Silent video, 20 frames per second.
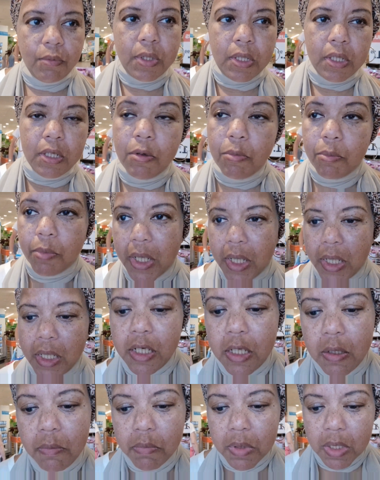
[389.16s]
we didn't buy
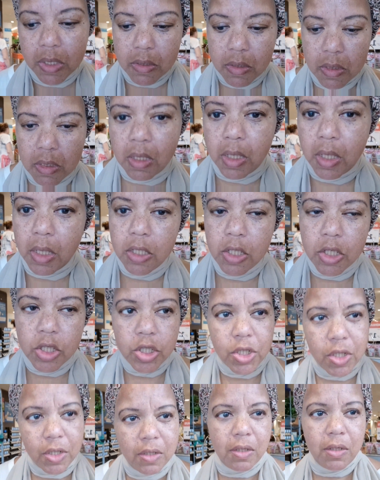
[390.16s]
any meat any
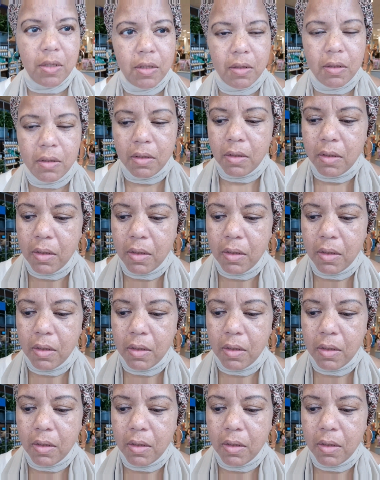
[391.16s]
chicken